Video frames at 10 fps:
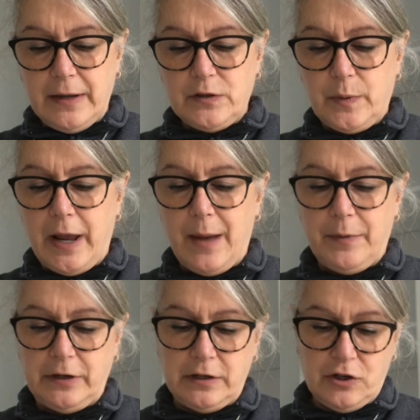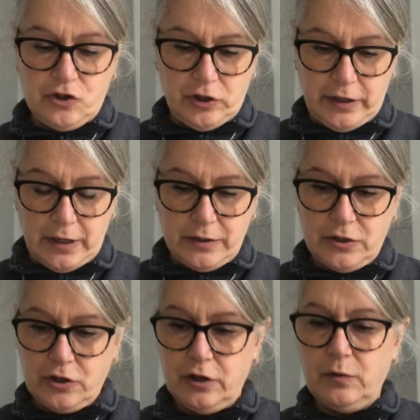that's what happened initially. I
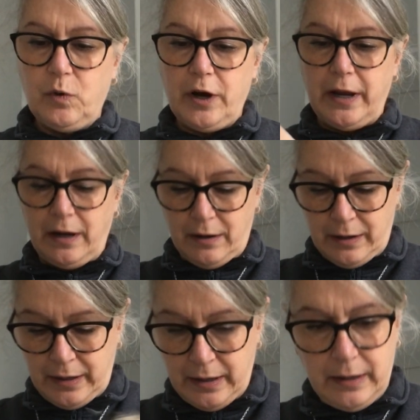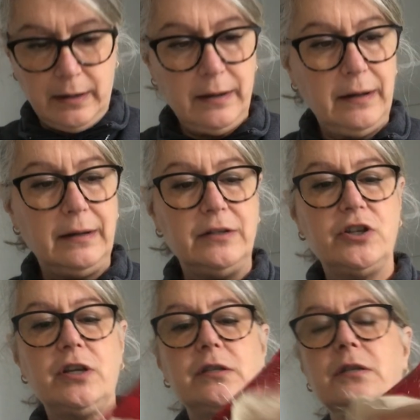started working on it, and I
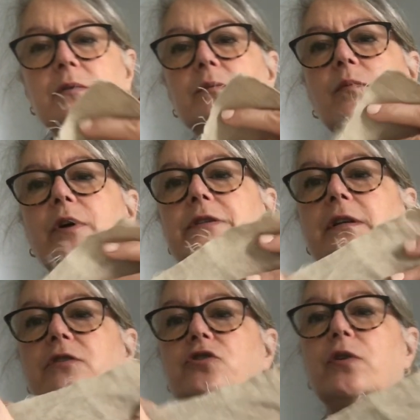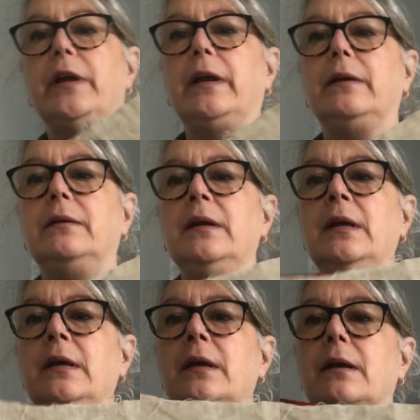just wasn't enjoying it.
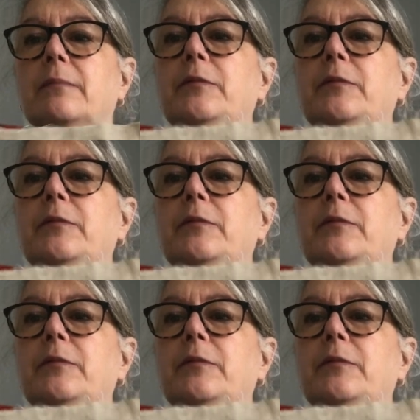And I'm